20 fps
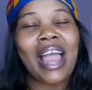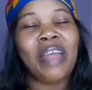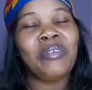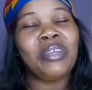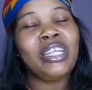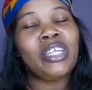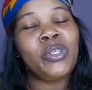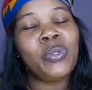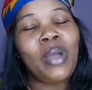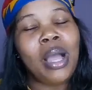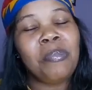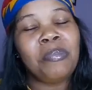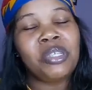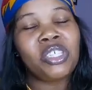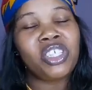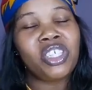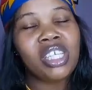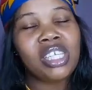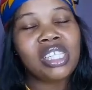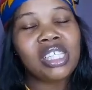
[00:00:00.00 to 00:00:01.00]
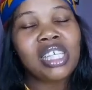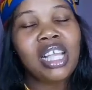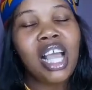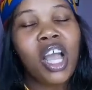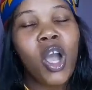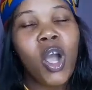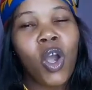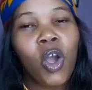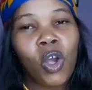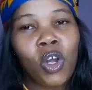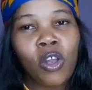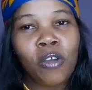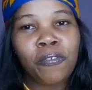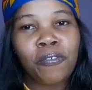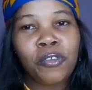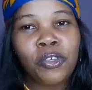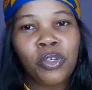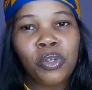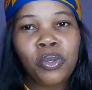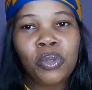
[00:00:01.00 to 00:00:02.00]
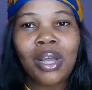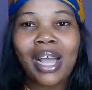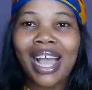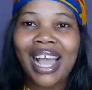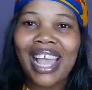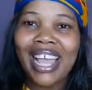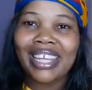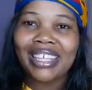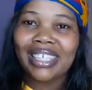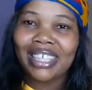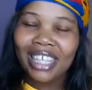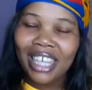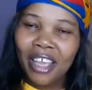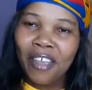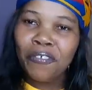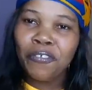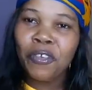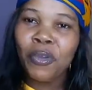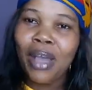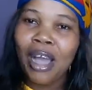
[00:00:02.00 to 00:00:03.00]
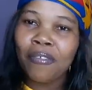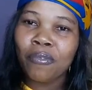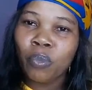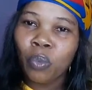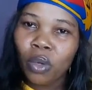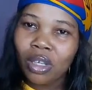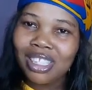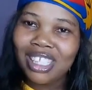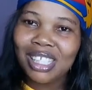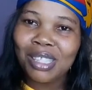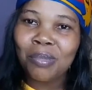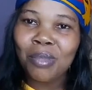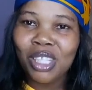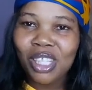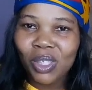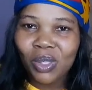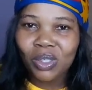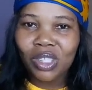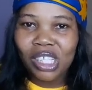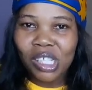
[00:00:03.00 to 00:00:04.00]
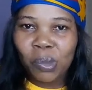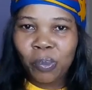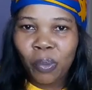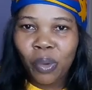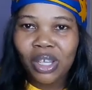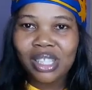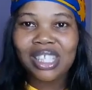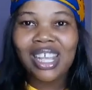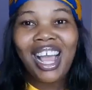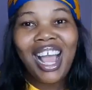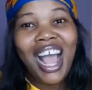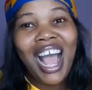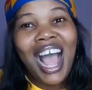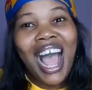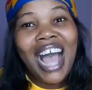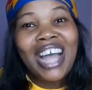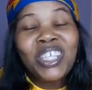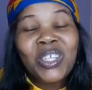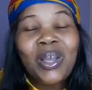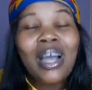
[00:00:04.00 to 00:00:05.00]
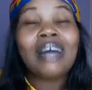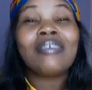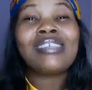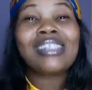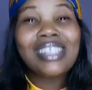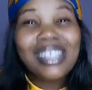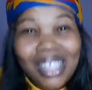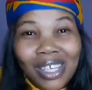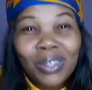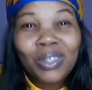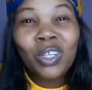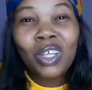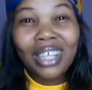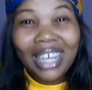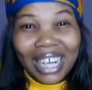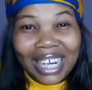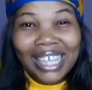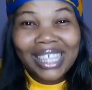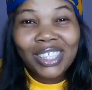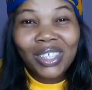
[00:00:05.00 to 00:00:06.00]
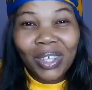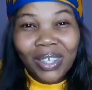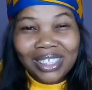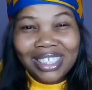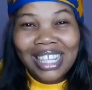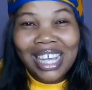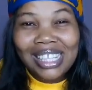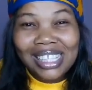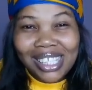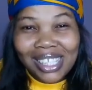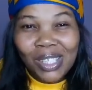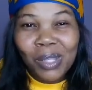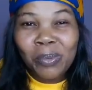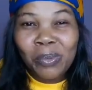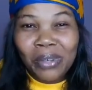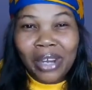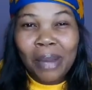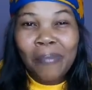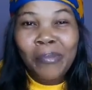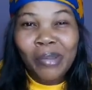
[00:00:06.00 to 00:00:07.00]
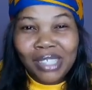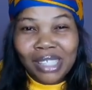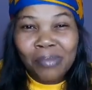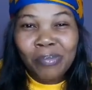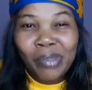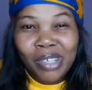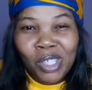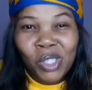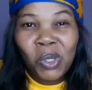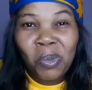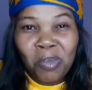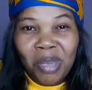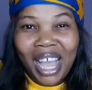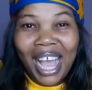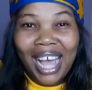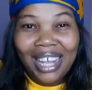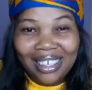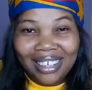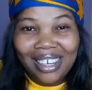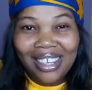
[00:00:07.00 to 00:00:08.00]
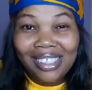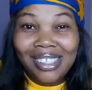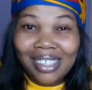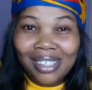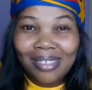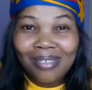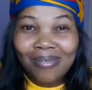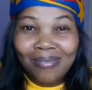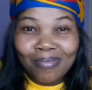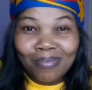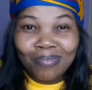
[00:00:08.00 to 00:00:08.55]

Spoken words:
I really do appreciate all of you. And if you have watched me till this point and you have still not clicked on that subscribe button, please don't be heartless.